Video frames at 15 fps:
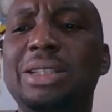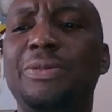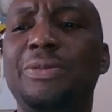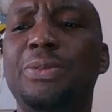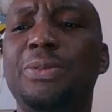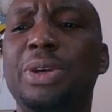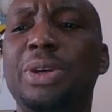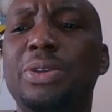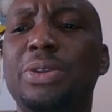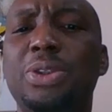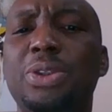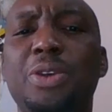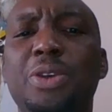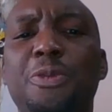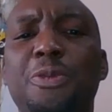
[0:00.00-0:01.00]
And
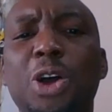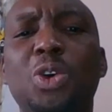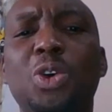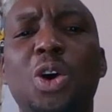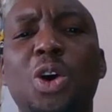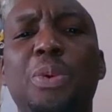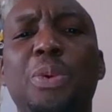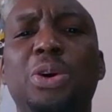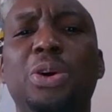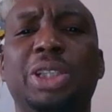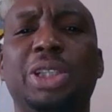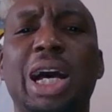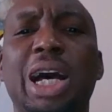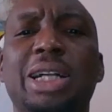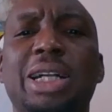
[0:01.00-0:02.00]
the follow-up
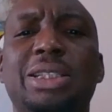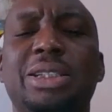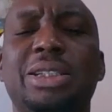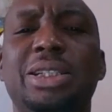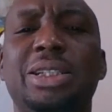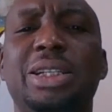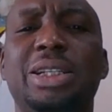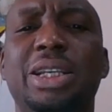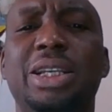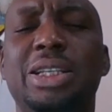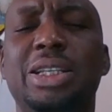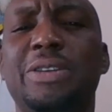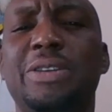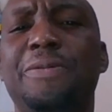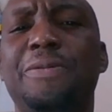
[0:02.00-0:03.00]
on that
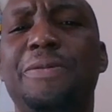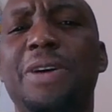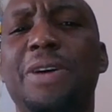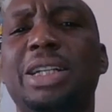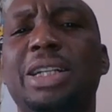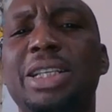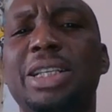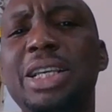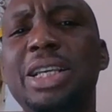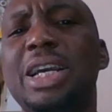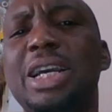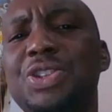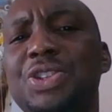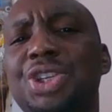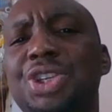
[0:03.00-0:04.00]
is the fact that
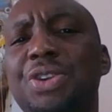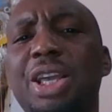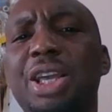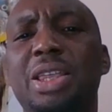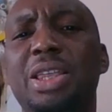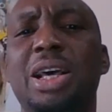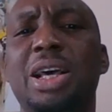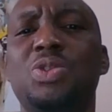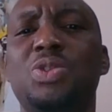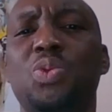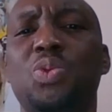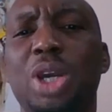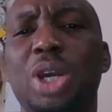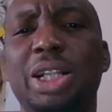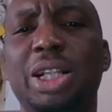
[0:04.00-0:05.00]
ESG rating
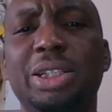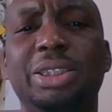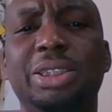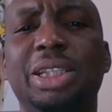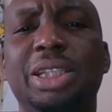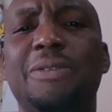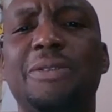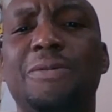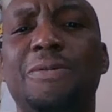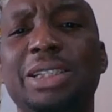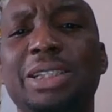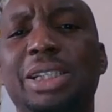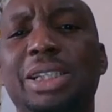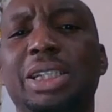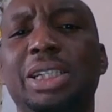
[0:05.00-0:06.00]
as well, the
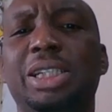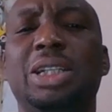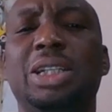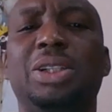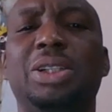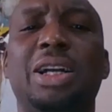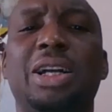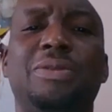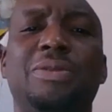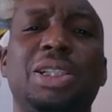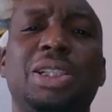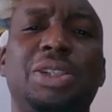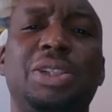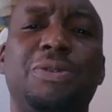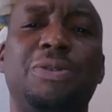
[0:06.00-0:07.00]
advantage, another
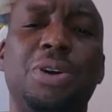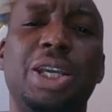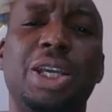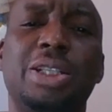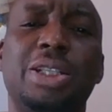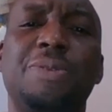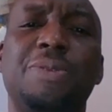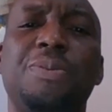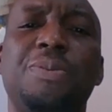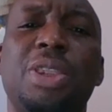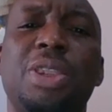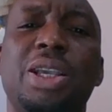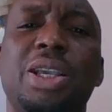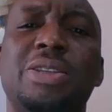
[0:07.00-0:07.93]
advantage for it,